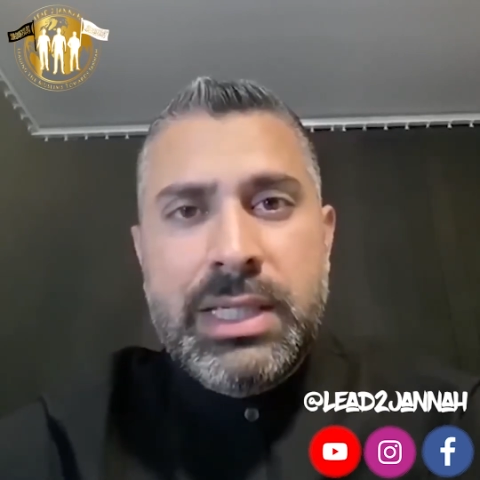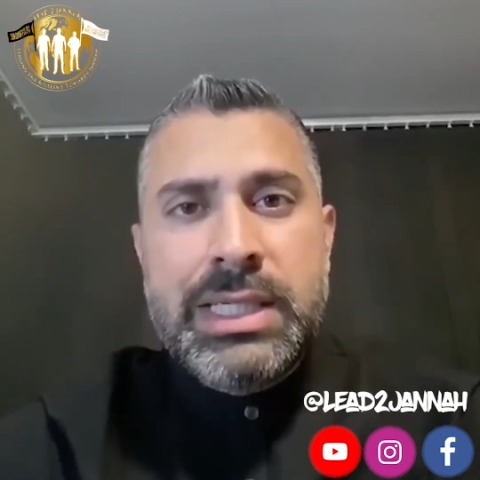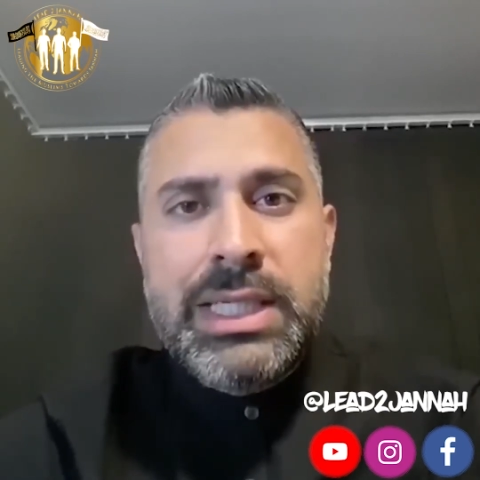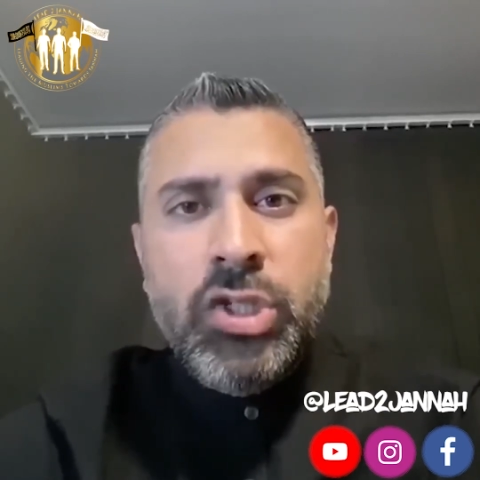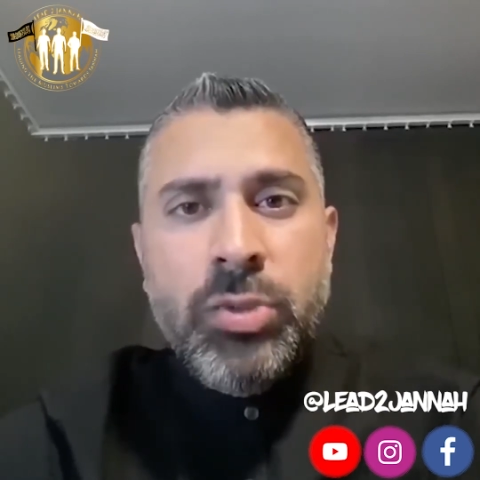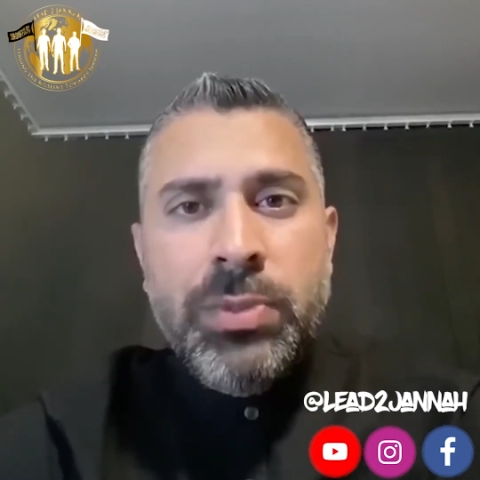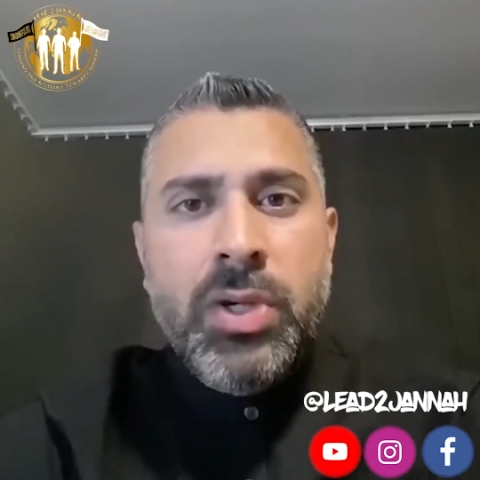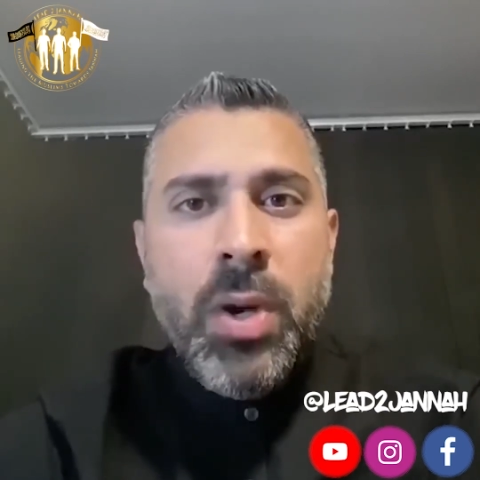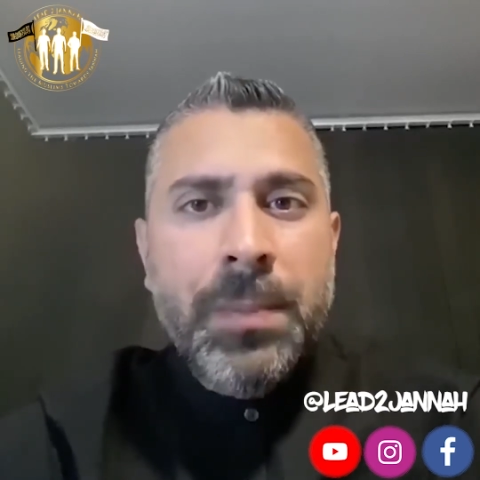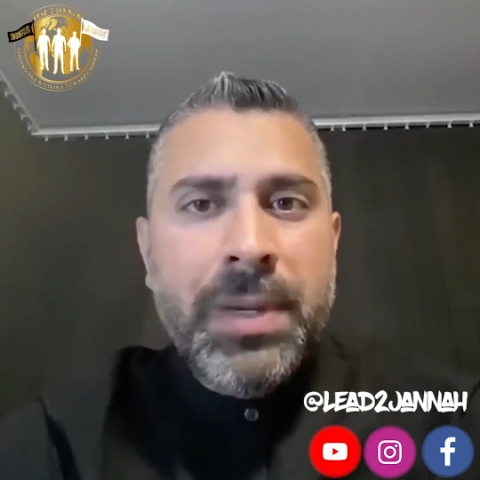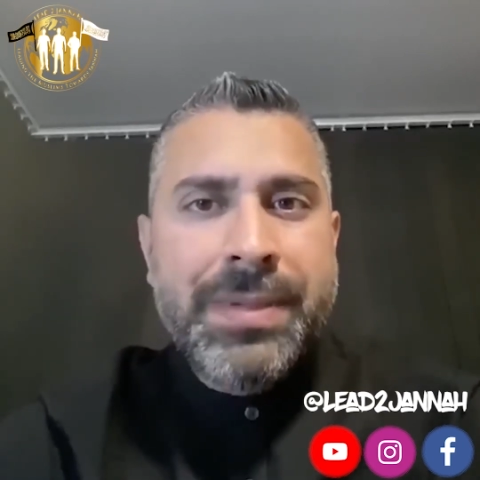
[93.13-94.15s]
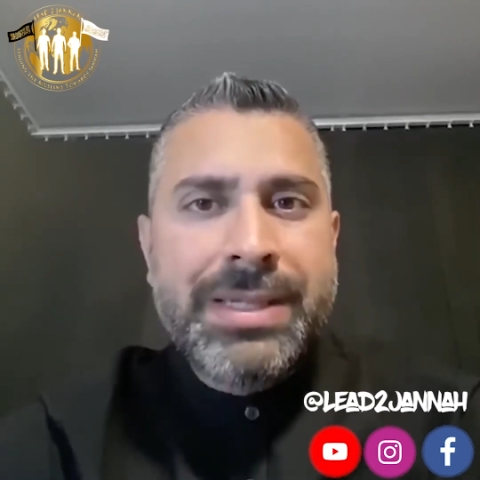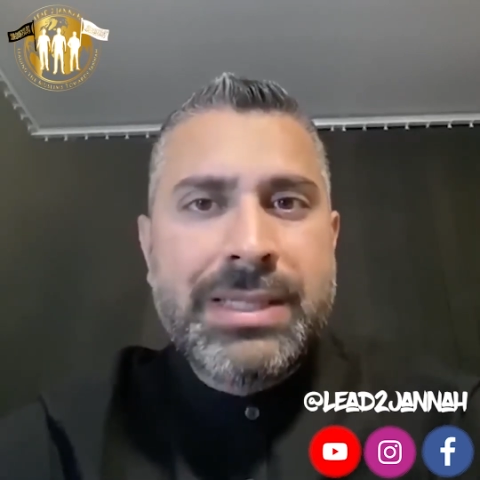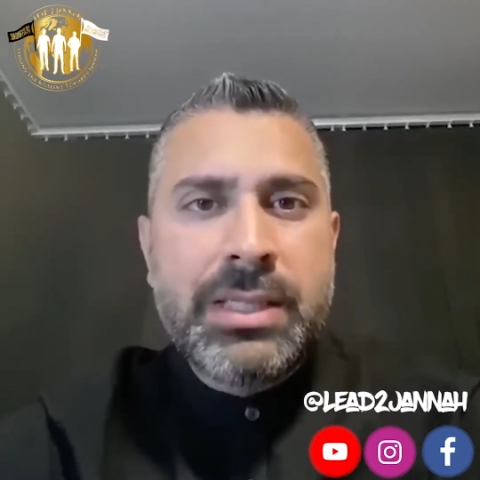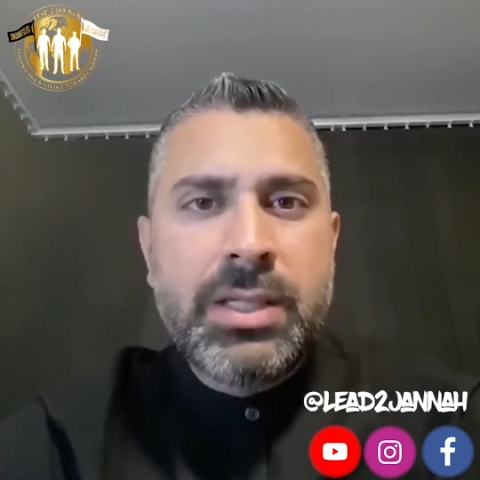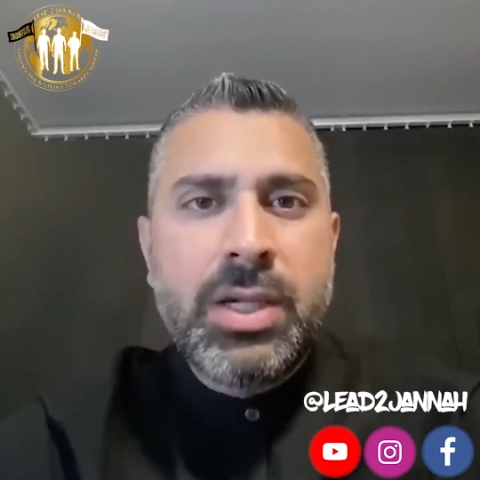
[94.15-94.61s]
need to be
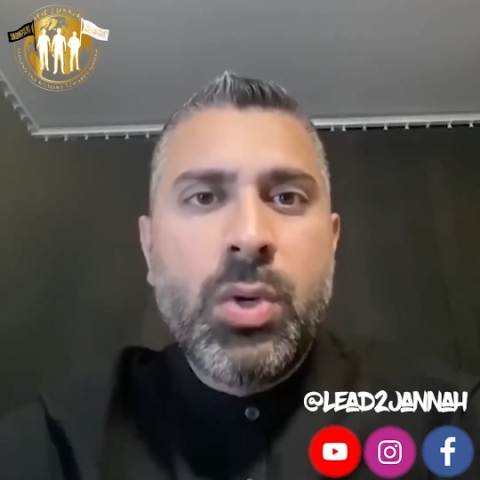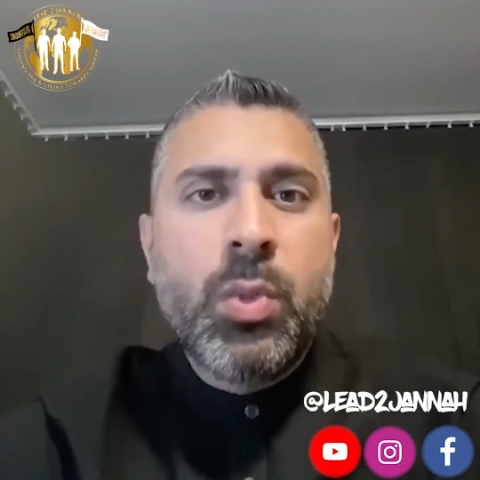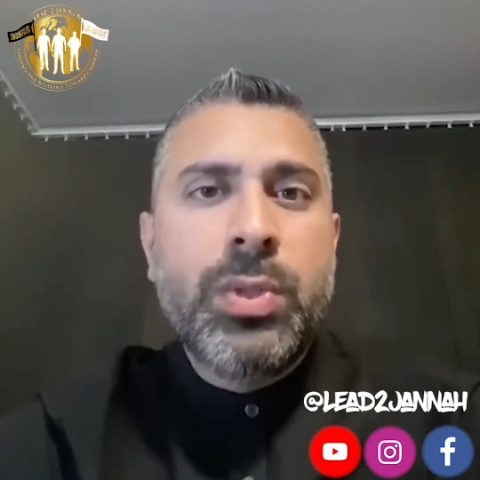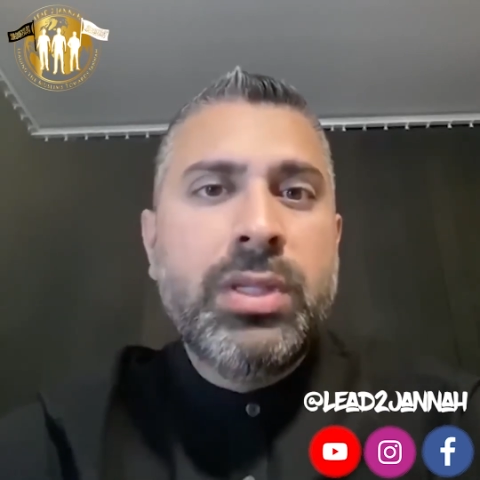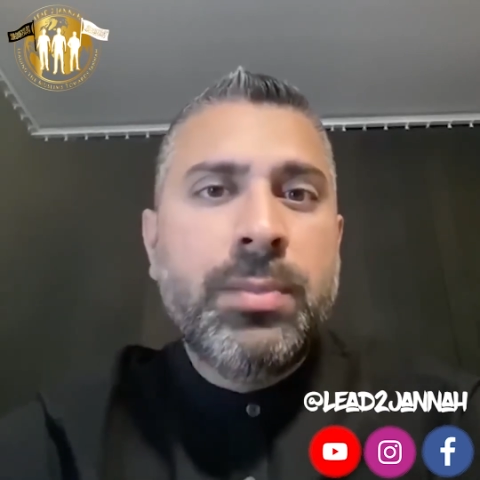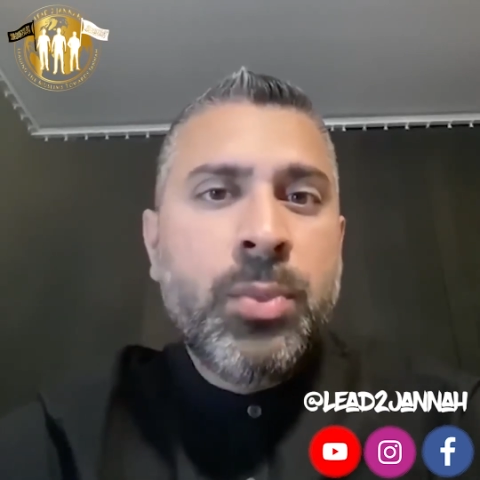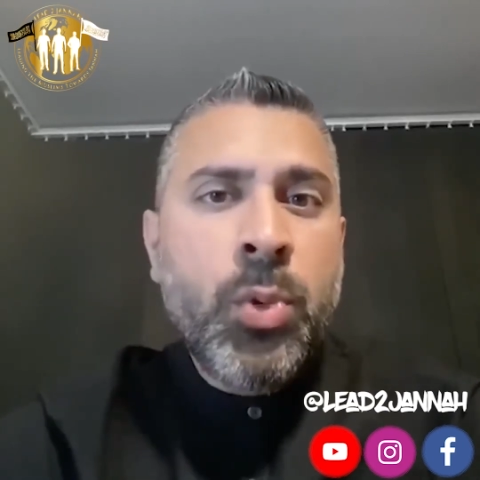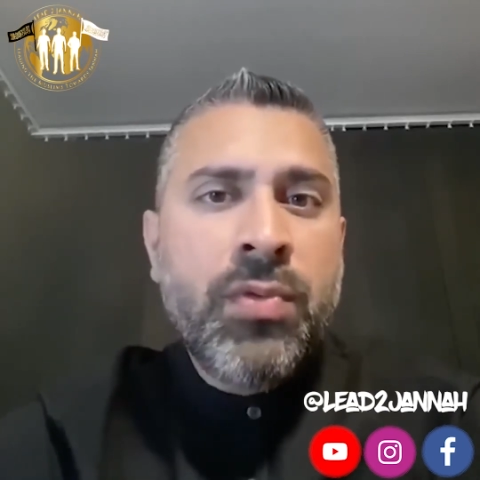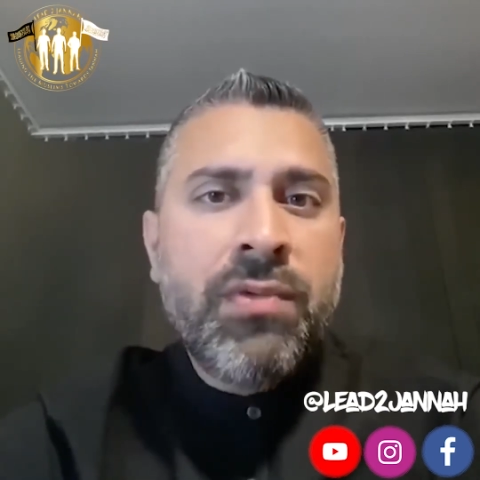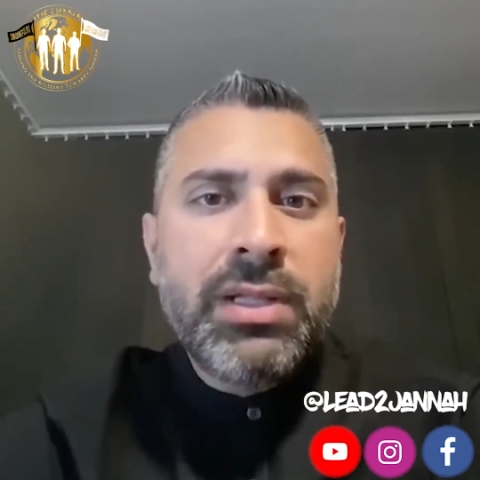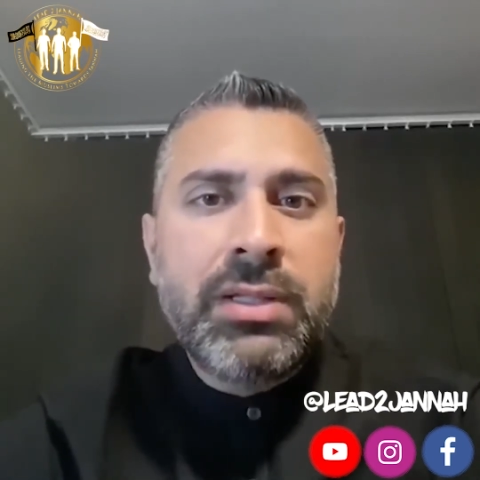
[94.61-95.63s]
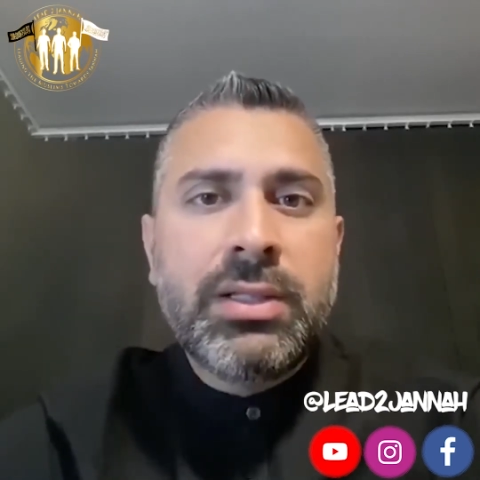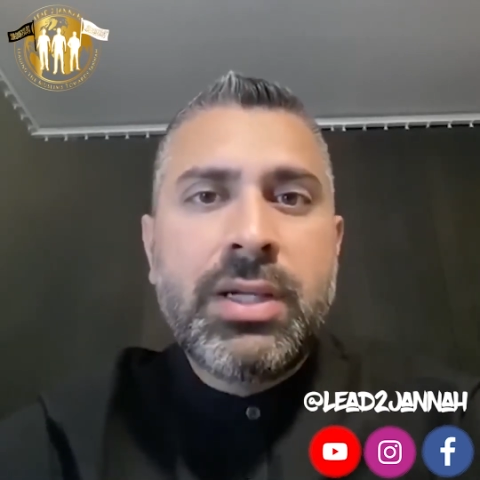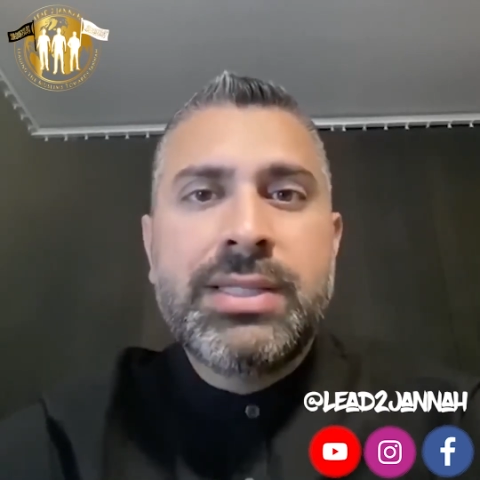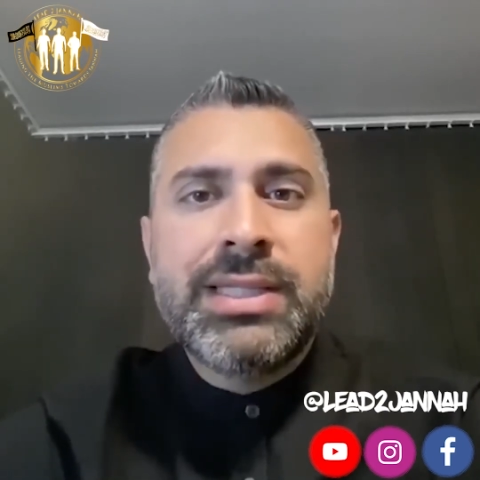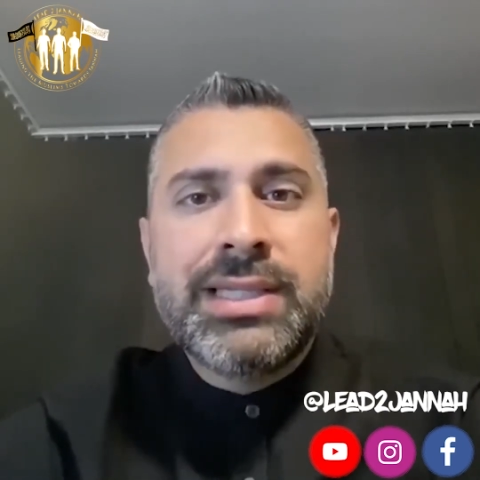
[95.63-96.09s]
complemented with the proof of
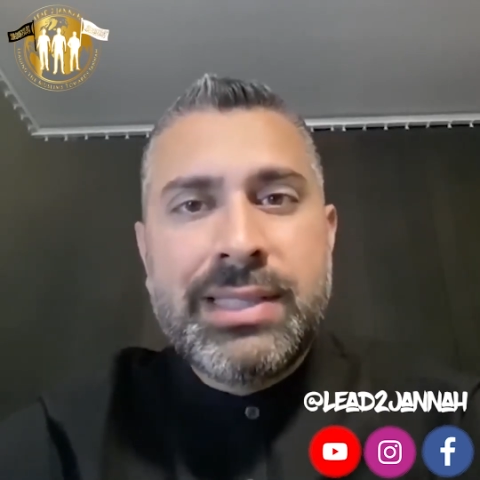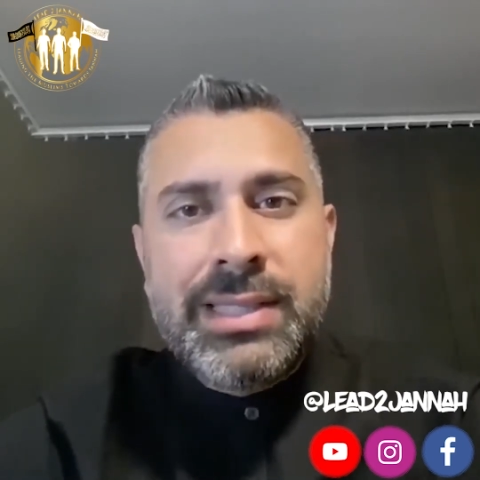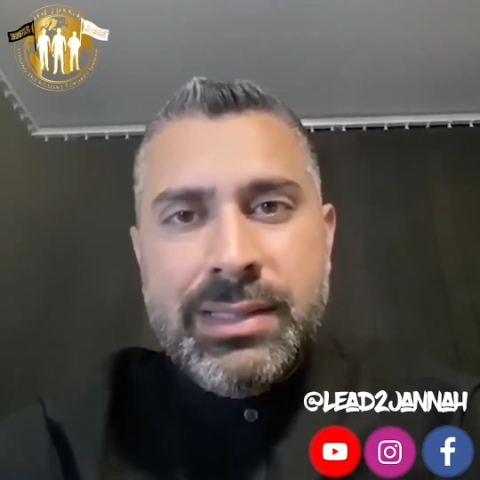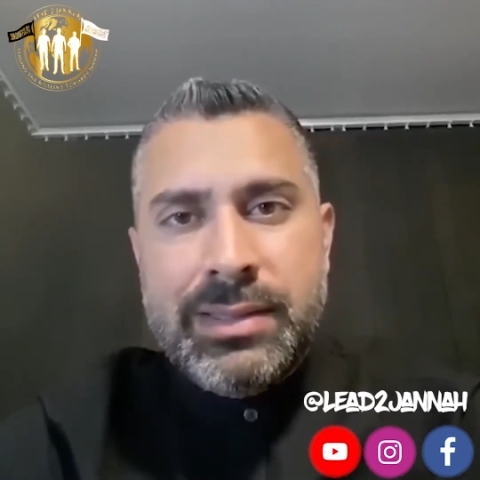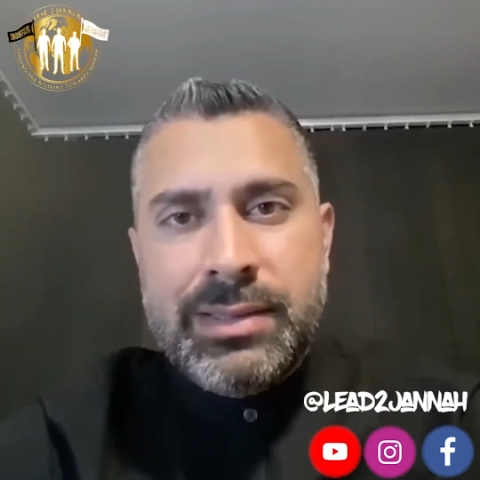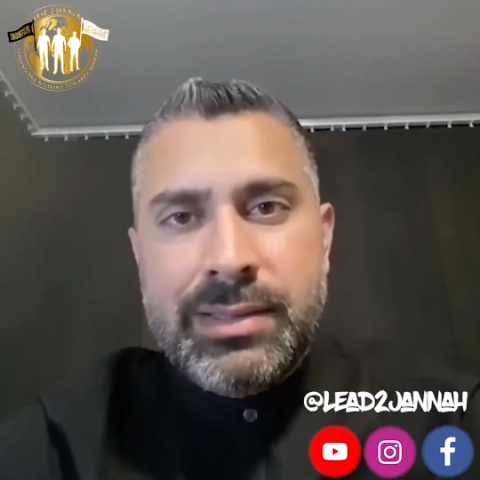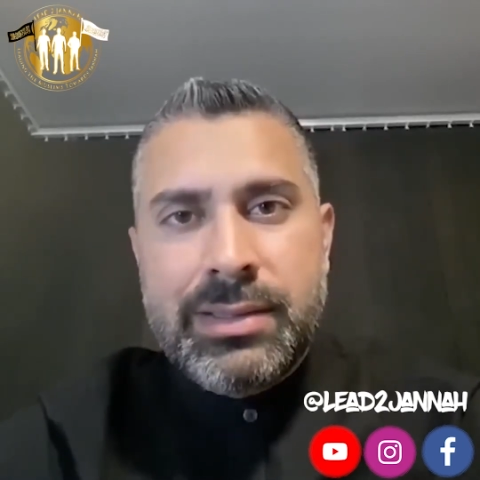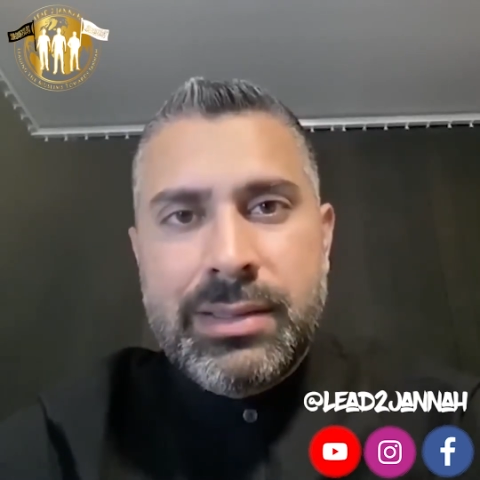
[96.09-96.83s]
Allah's existence